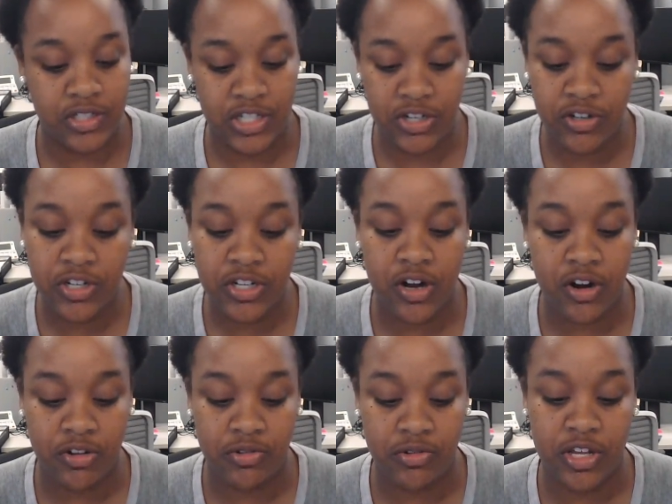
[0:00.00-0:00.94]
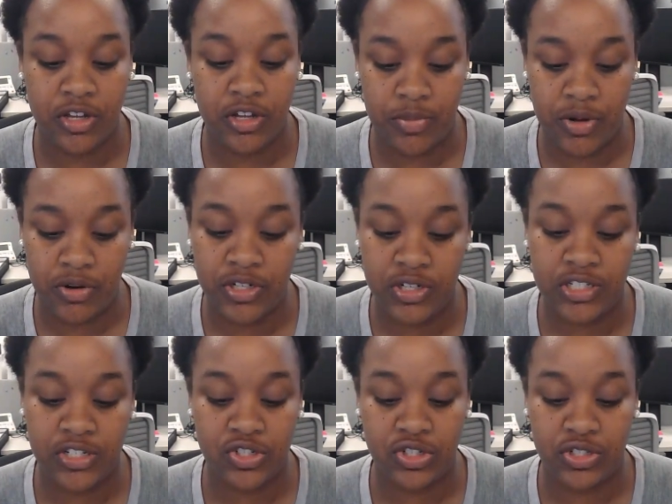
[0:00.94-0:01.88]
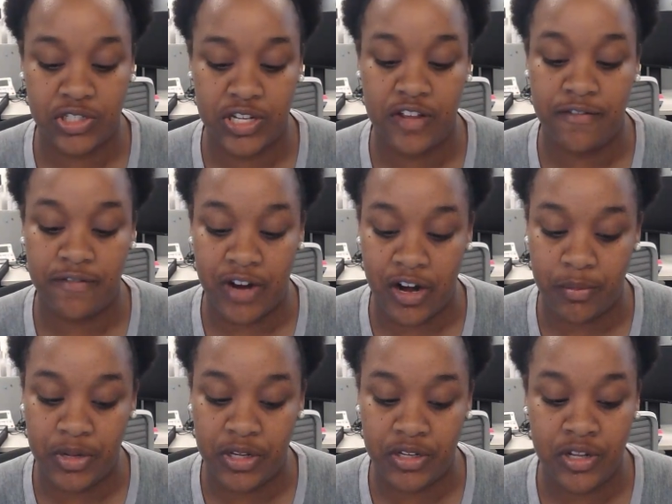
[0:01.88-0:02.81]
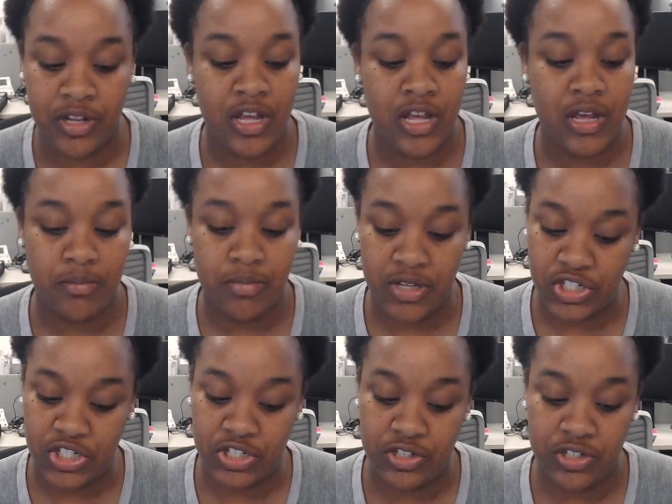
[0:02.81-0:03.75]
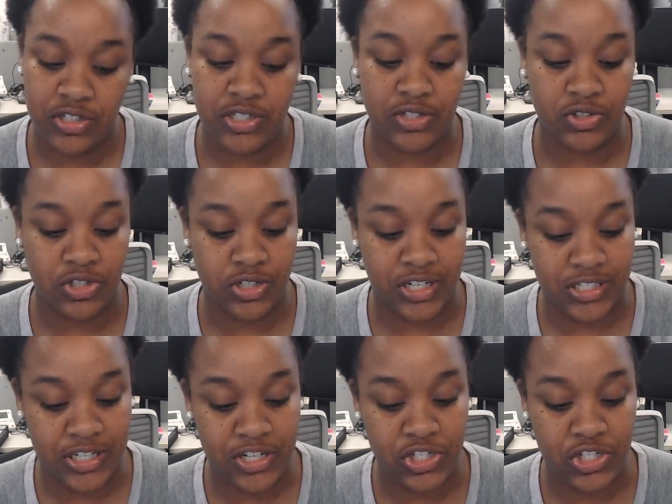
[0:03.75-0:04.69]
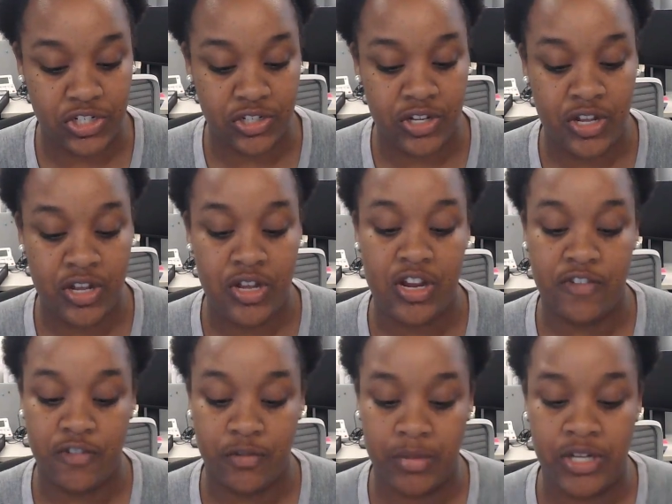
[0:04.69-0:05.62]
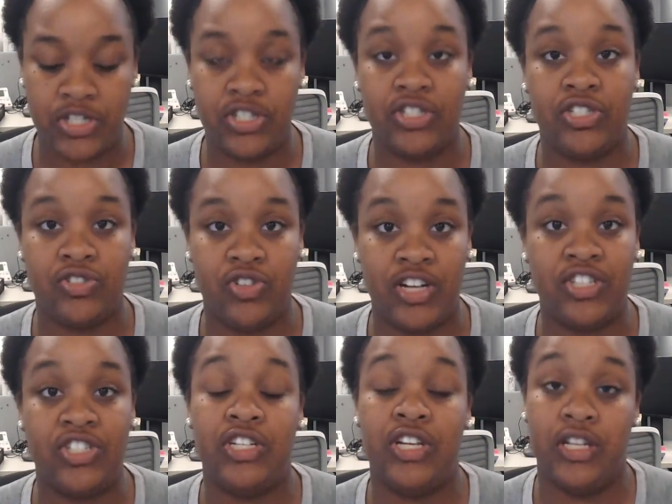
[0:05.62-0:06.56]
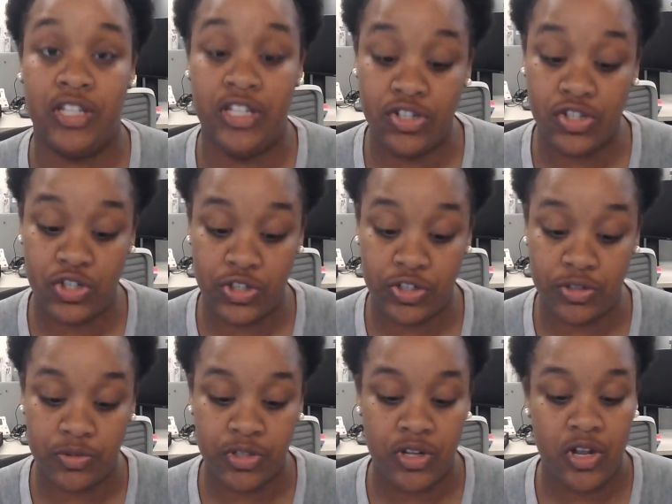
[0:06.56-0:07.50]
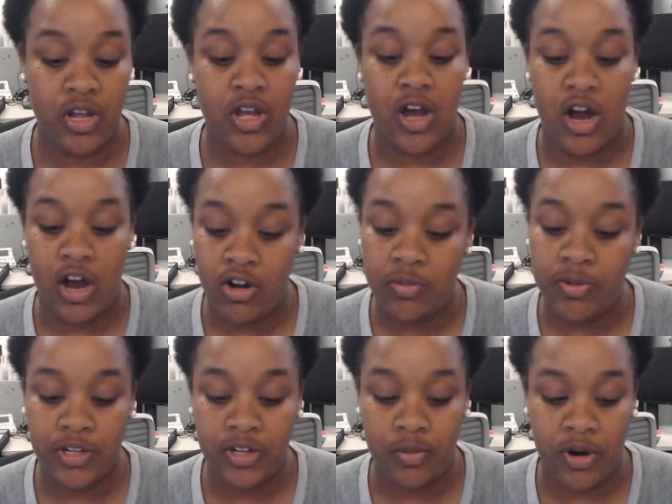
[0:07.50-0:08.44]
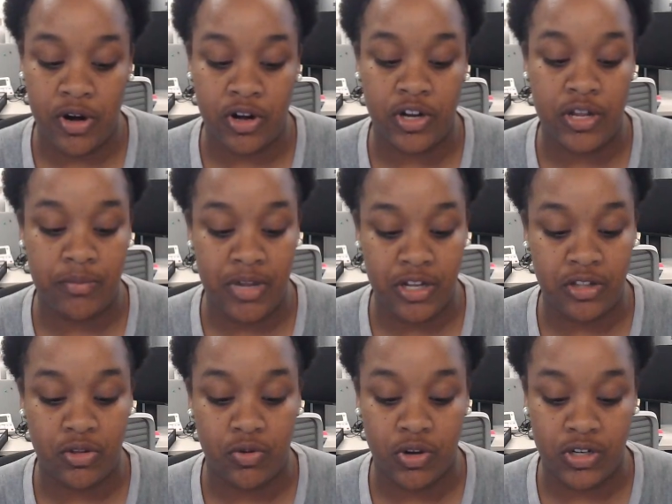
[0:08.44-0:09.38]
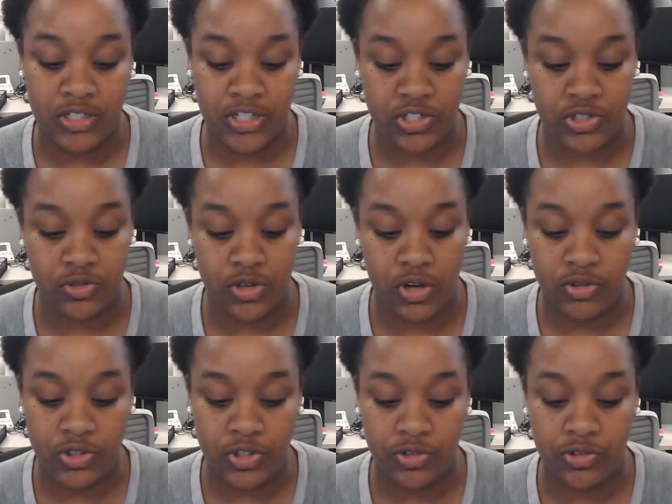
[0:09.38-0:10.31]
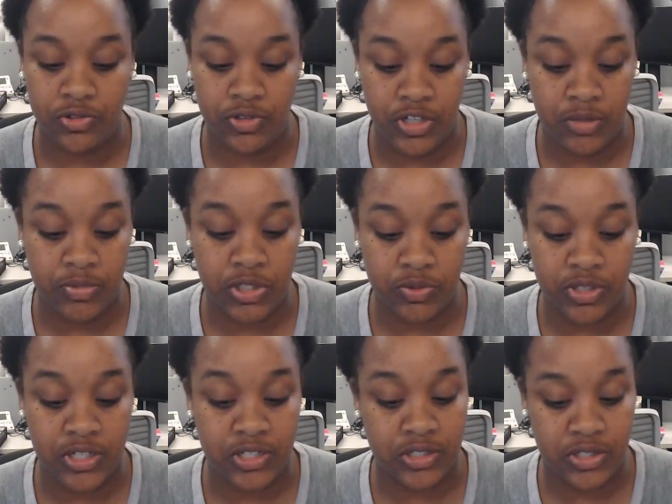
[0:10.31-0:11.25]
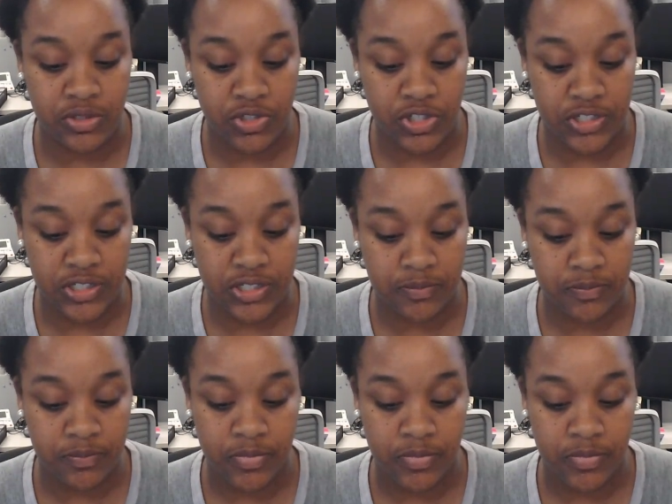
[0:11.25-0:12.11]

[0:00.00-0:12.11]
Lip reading: Tierney argued that components such as environment, mission, socialization, information, strategy, and leadership all play a part in making the organizational culture unique between institutions.